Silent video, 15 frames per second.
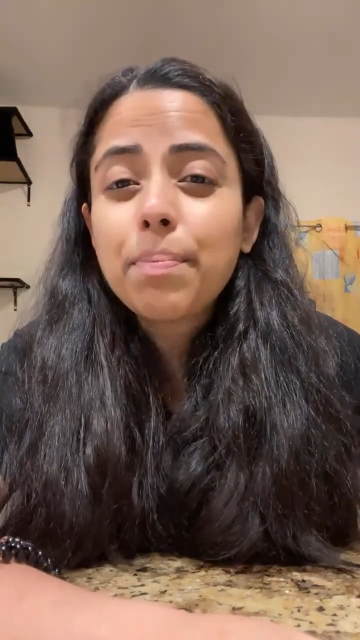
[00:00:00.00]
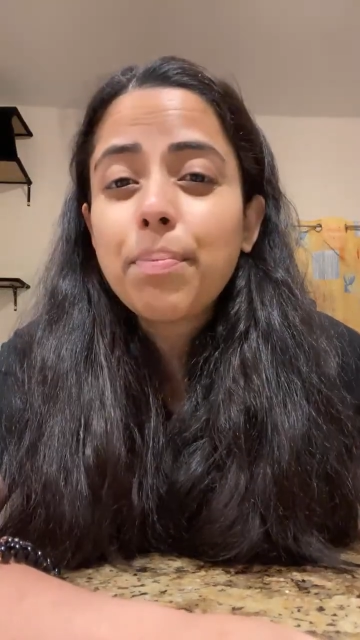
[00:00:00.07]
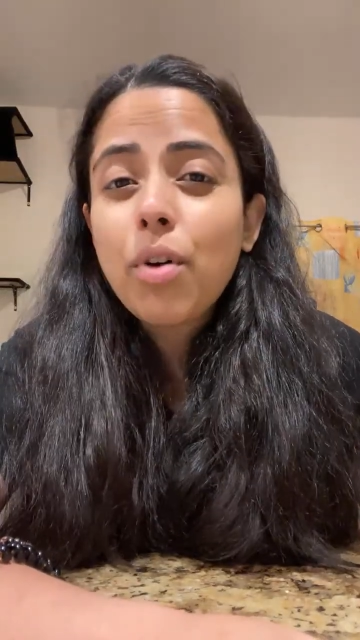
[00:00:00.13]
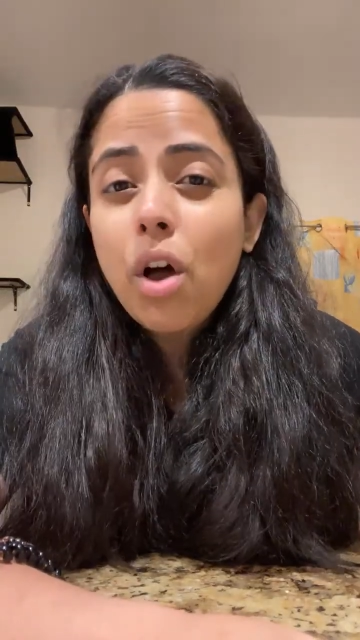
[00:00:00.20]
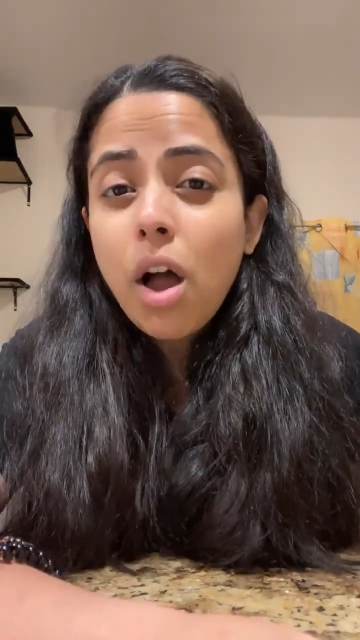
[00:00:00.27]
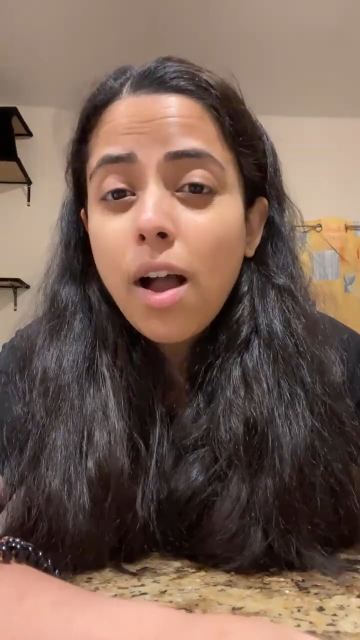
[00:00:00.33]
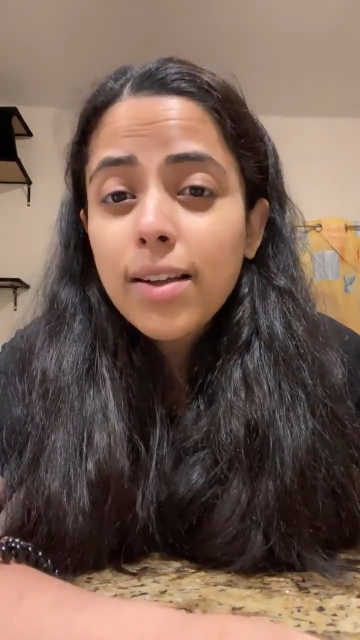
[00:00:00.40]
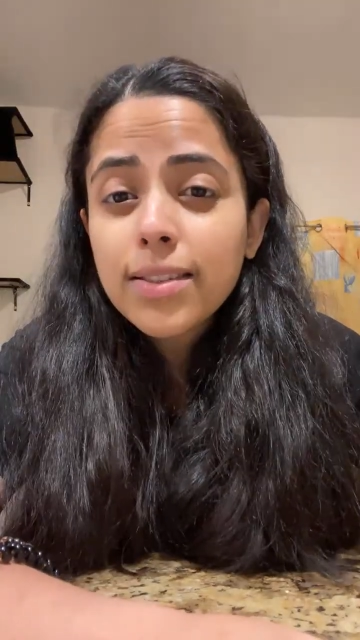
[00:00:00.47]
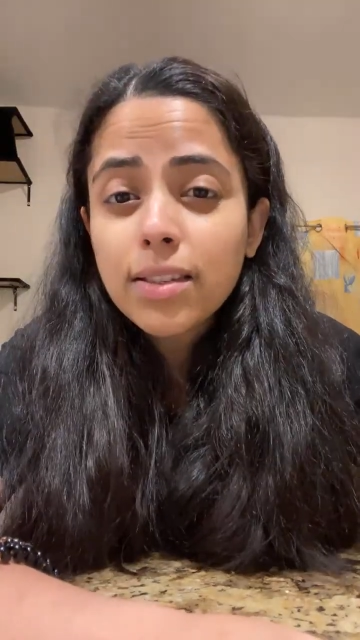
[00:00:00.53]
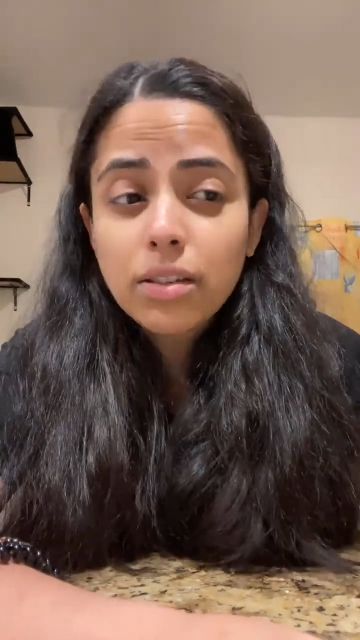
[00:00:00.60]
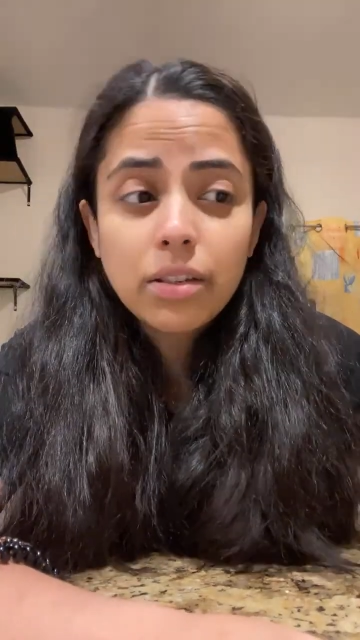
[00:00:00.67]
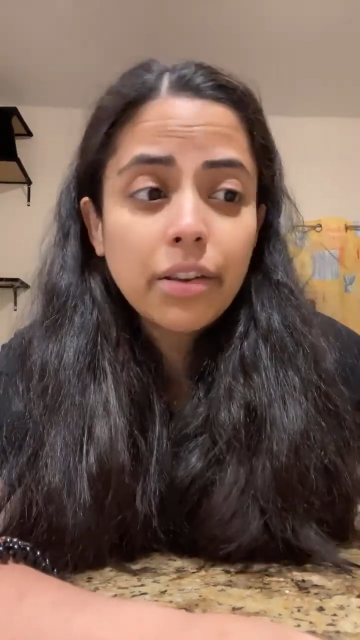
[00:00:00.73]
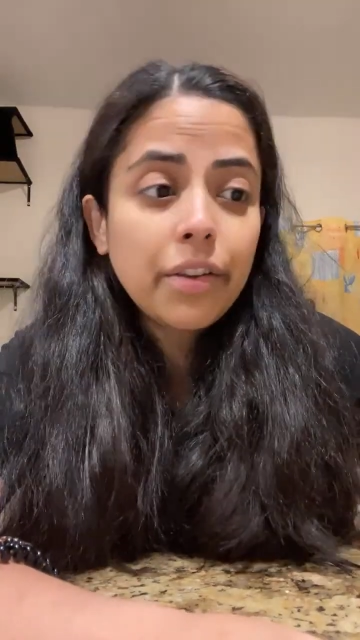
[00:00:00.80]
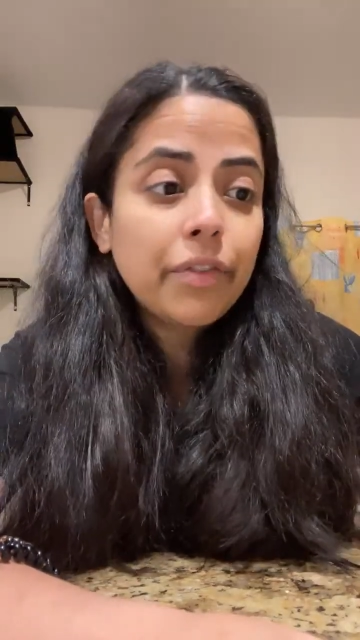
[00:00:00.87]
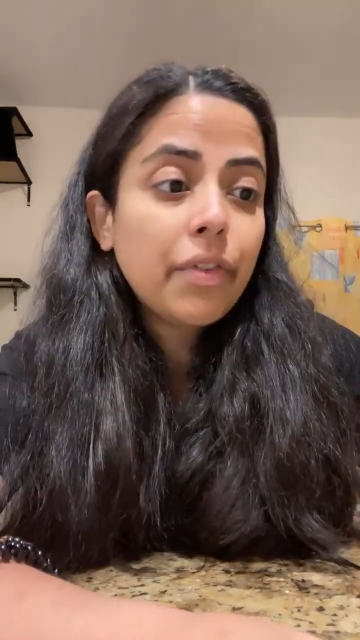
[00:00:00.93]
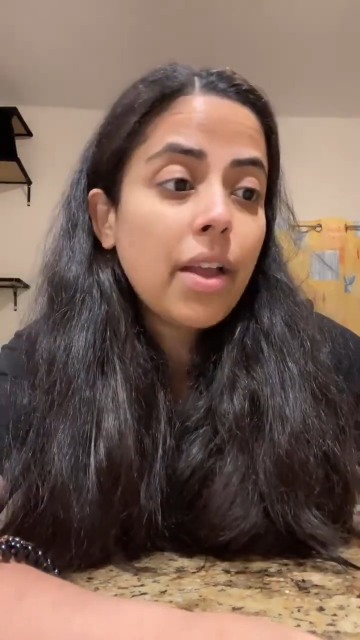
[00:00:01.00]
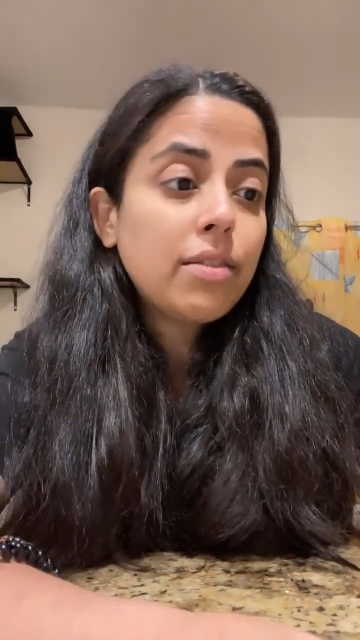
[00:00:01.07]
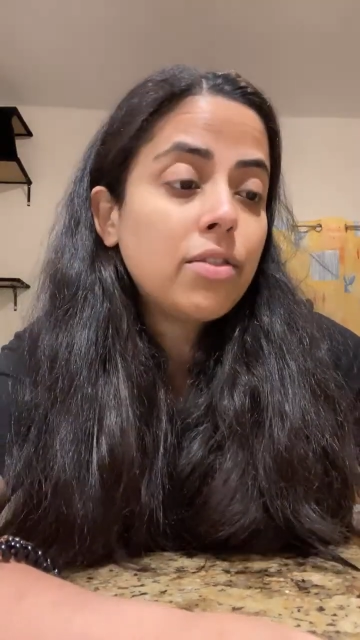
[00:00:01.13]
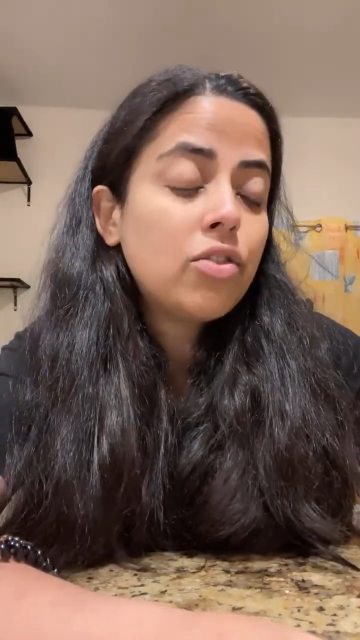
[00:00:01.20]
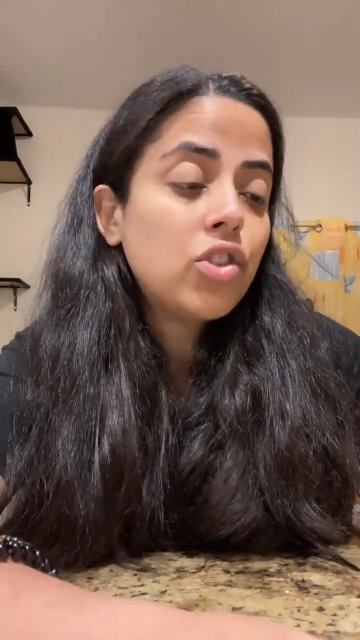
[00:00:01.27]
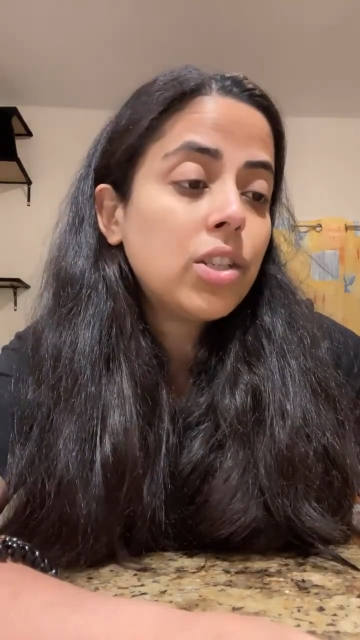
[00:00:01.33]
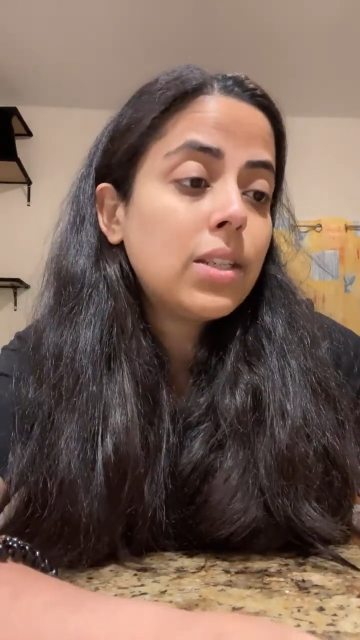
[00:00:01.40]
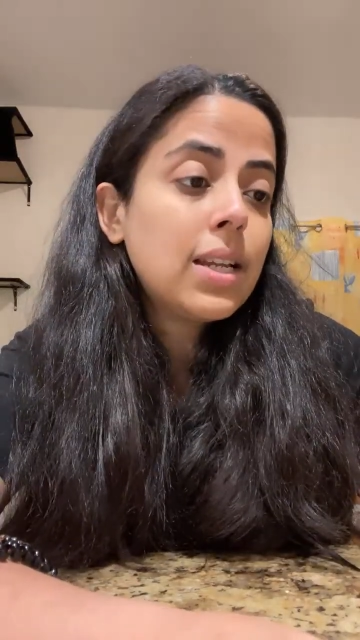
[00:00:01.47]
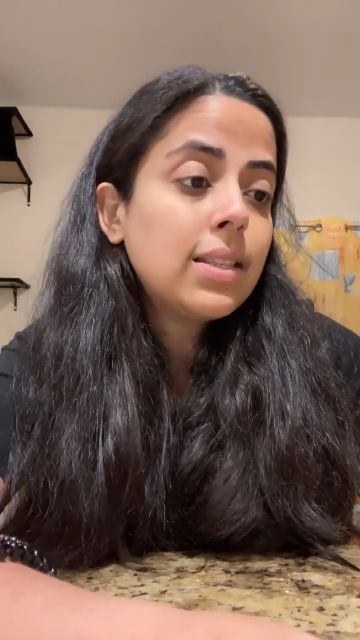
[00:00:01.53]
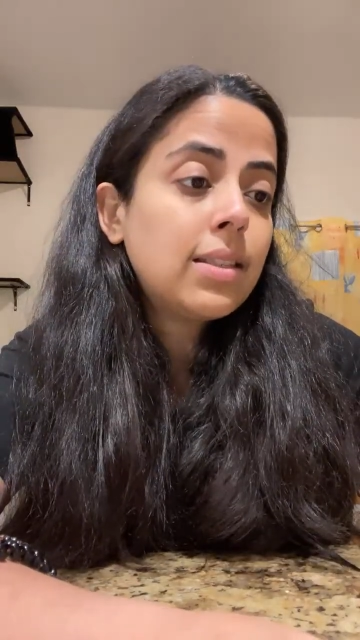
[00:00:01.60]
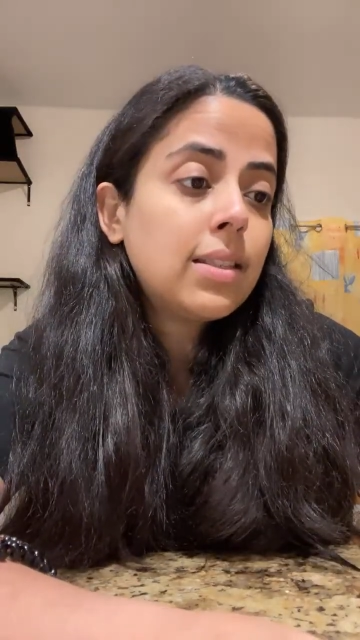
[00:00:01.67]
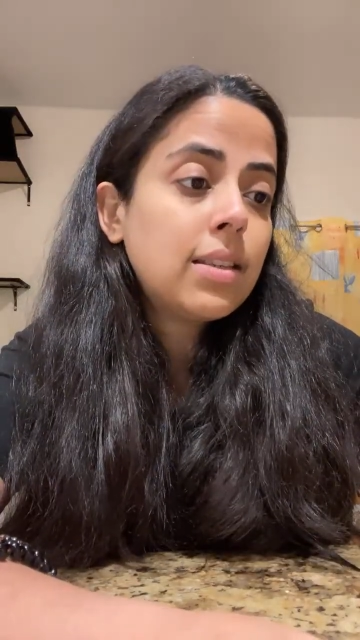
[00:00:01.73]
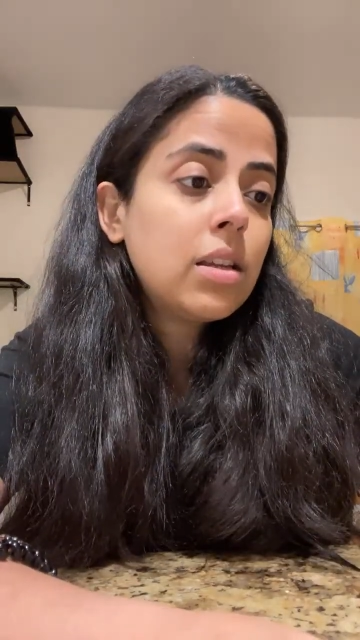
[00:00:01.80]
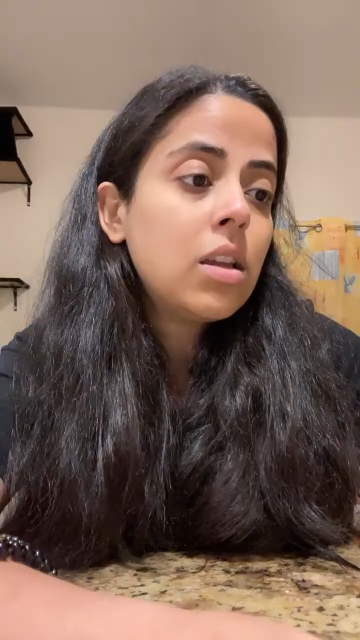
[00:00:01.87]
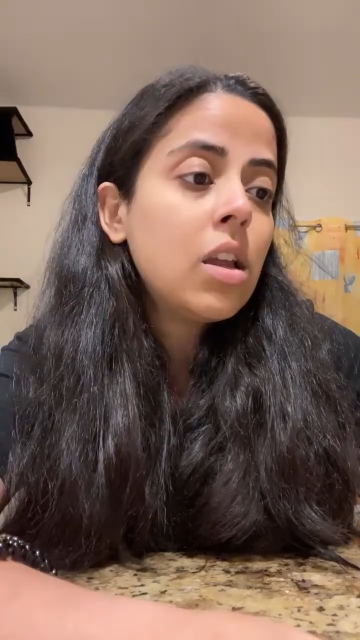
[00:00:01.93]
positive energy
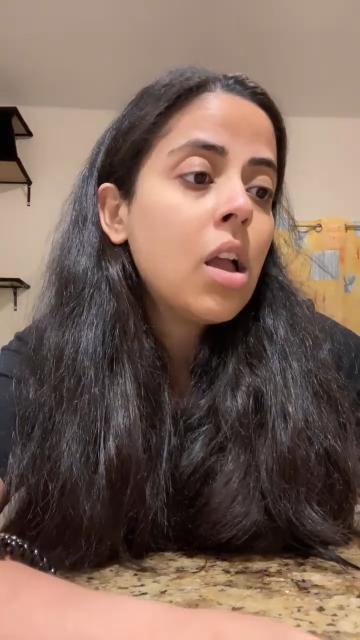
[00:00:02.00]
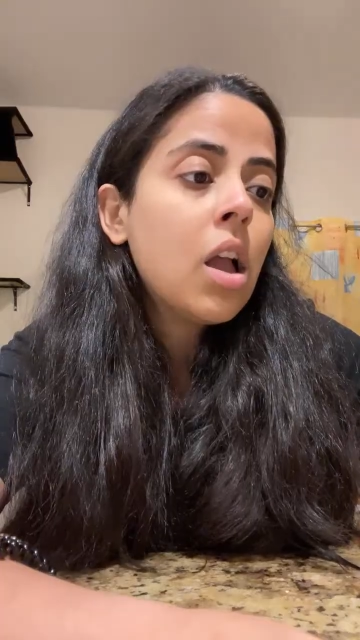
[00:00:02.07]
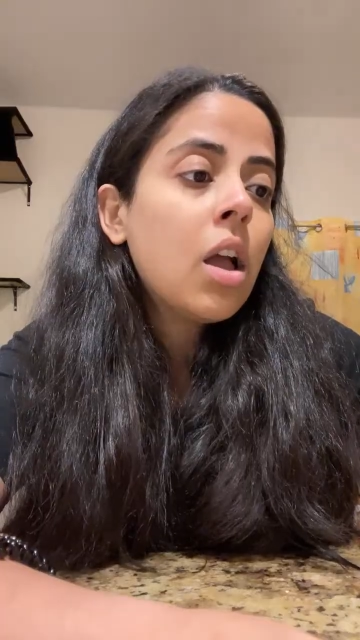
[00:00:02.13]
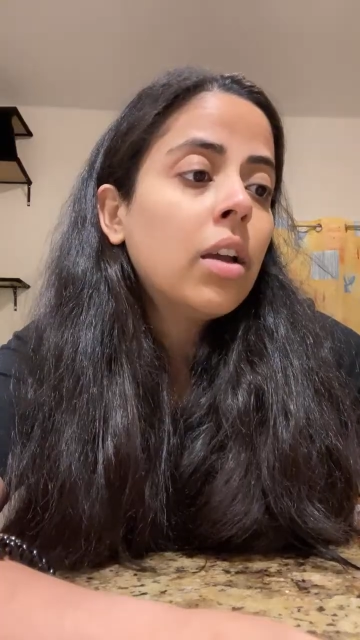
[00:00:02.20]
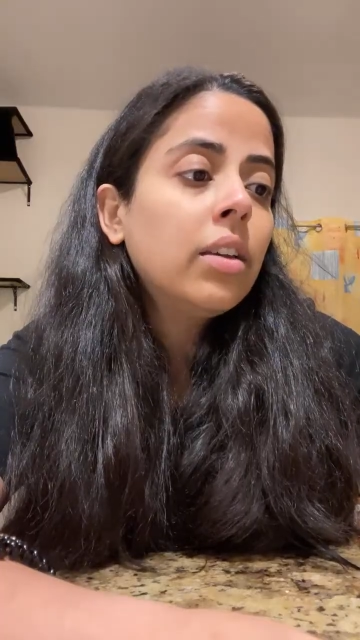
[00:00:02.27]
density,